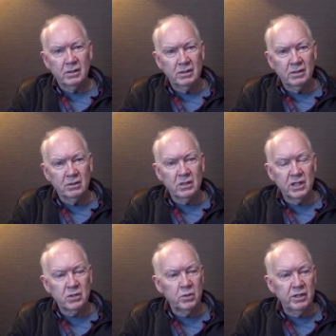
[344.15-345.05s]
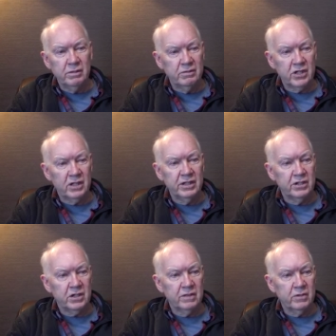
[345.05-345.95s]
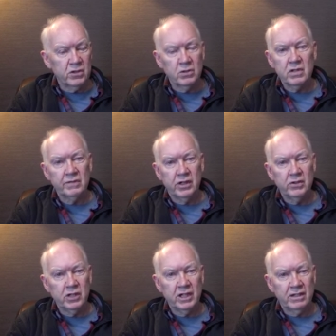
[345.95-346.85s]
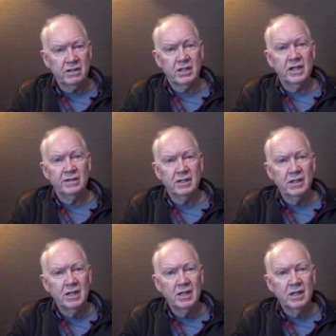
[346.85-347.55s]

you know, unless we suddenly discover a source of energy like the sun that